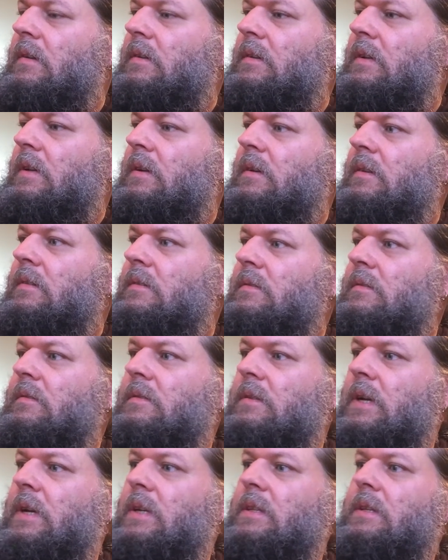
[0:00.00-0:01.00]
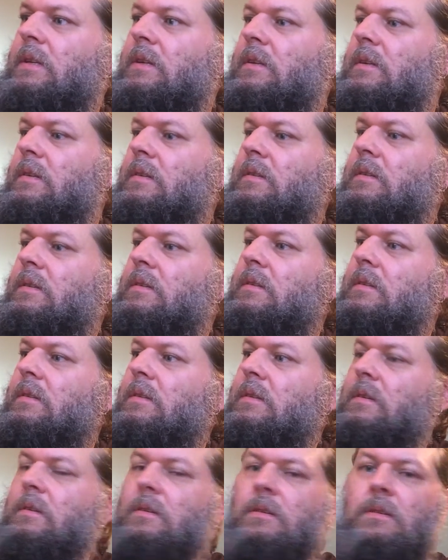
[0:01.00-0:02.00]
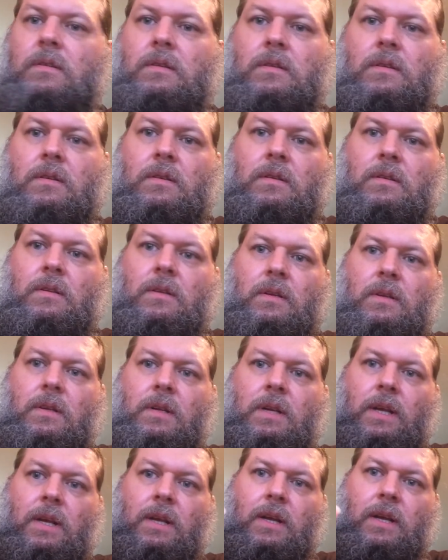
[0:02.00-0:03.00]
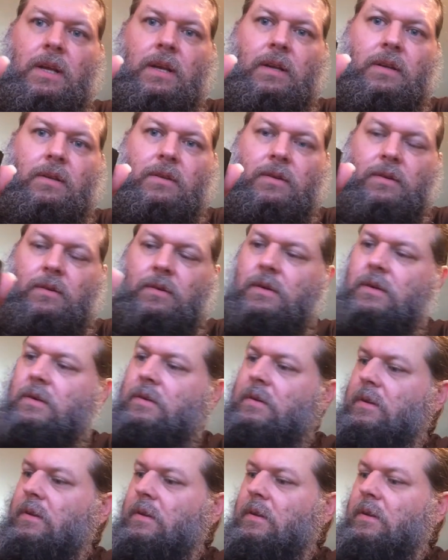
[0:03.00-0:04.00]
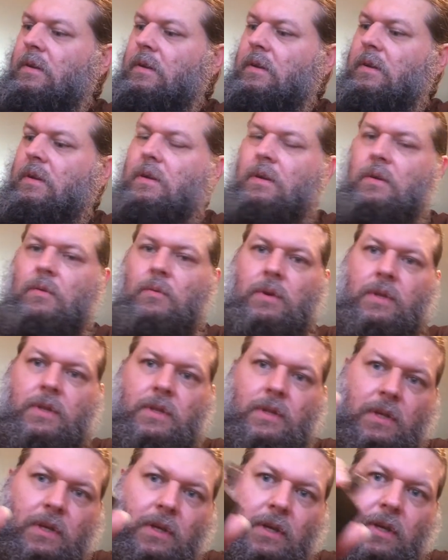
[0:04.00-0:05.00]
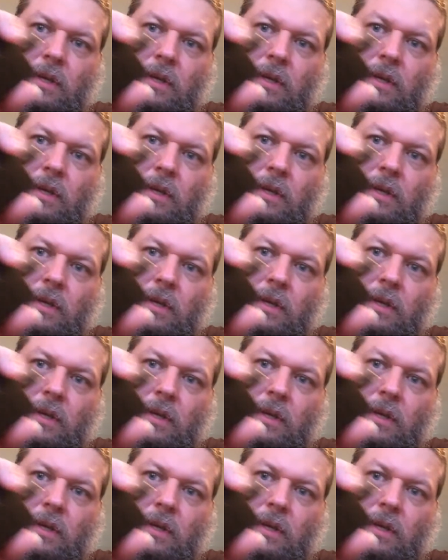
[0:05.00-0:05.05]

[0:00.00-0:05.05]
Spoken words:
know, we got the DNA 200 with the